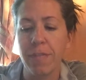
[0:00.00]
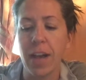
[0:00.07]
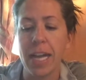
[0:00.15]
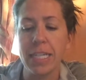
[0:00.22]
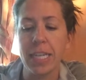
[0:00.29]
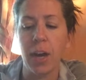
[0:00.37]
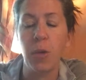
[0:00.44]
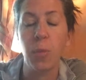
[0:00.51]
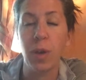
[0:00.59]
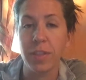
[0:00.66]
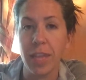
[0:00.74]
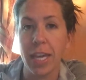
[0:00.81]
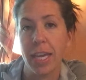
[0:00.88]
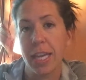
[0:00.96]
Find out
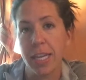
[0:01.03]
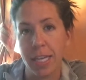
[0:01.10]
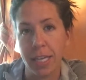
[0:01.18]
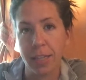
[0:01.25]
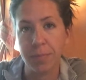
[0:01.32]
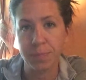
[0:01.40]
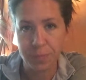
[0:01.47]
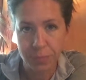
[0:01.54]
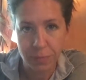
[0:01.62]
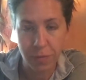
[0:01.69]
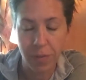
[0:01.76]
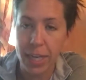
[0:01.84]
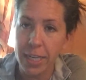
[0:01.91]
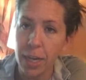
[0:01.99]
what they can eat.
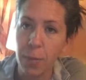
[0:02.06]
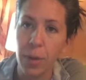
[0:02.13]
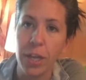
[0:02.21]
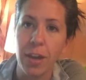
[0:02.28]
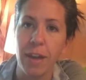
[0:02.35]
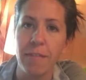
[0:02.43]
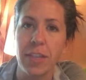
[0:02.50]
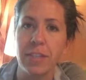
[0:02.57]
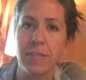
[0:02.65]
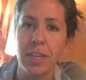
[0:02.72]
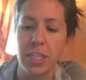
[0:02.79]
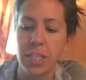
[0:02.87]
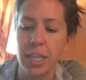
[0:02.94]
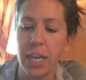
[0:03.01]
Find out what you have that's
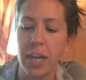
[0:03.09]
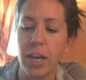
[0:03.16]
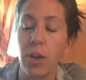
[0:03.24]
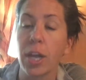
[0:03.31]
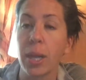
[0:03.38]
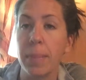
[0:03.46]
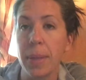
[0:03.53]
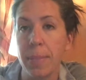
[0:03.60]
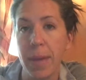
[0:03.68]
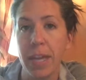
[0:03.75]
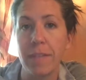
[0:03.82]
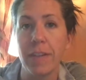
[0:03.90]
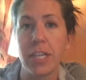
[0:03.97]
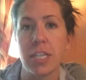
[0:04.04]
vegetarian or can be
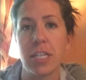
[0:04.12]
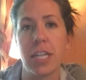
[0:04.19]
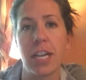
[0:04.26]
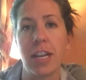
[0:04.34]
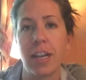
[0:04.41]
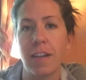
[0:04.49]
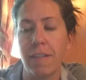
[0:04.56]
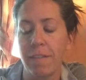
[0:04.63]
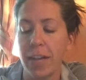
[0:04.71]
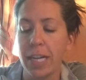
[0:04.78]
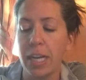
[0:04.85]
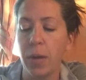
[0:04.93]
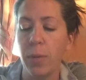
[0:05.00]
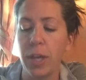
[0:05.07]
made vegetarian, and
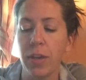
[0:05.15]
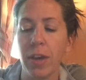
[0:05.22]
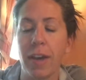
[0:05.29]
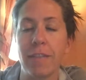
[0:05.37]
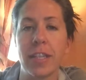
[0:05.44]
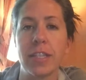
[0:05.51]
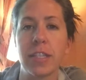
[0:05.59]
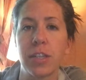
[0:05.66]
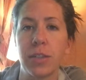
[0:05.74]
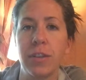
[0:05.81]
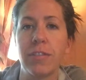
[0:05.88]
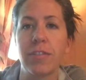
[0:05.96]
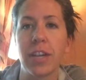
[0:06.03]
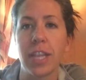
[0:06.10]
find out what you have that's
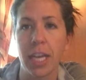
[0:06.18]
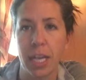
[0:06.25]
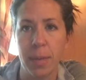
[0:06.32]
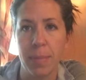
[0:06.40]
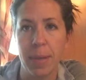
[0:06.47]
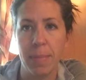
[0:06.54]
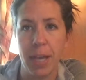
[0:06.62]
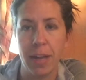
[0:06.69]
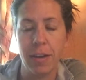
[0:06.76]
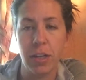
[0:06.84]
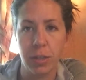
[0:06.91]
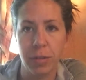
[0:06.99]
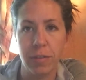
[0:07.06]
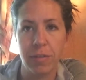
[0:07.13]
gluten-free that can be made
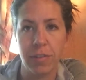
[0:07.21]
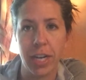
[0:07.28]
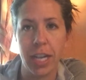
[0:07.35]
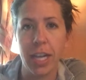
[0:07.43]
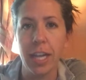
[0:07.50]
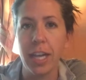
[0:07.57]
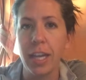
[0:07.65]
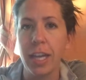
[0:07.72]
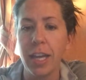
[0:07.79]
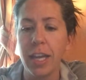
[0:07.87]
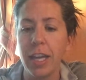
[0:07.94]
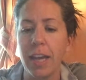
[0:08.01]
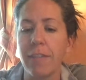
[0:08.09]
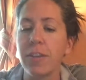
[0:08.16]
gluten-free.
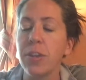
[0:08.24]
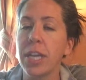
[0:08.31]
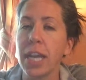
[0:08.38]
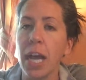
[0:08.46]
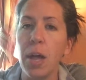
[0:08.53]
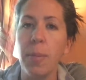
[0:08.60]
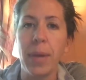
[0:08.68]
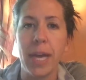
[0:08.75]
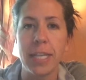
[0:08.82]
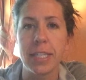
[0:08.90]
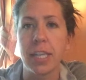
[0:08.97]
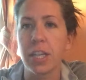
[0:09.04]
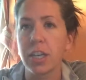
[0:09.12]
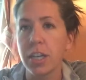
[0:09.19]
If you need help,
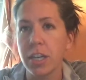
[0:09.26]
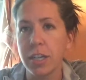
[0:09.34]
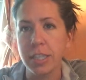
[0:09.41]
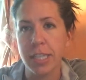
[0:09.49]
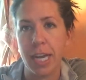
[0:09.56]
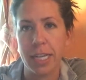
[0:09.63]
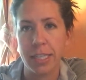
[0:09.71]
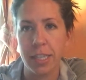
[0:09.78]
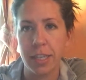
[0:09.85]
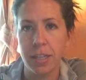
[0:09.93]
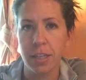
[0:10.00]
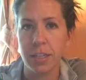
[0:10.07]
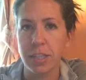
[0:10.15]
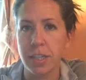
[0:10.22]
ask your cooks, ask
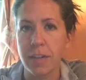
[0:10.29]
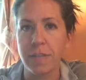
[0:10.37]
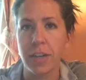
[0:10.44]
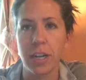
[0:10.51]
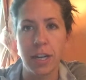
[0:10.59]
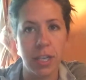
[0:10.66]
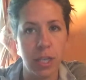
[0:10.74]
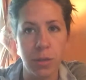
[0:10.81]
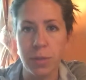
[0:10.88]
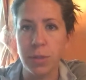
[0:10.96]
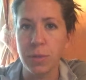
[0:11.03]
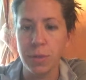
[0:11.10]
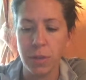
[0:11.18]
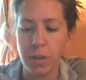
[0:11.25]
another server, use
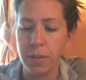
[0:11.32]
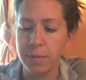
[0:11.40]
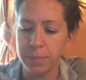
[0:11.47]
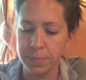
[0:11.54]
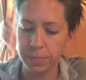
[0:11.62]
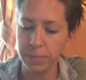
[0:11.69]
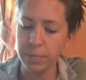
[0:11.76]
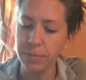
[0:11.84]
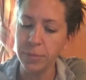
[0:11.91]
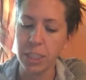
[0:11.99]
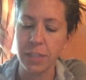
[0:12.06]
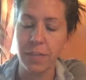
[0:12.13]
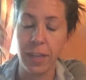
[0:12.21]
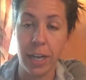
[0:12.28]
Google.
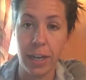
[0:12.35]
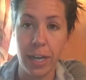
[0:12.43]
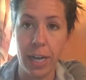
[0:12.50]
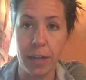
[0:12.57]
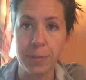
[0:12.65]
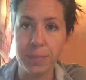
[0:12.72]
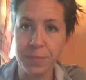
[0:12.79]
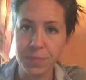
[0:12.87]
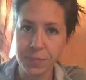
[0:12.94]
Just figure it out.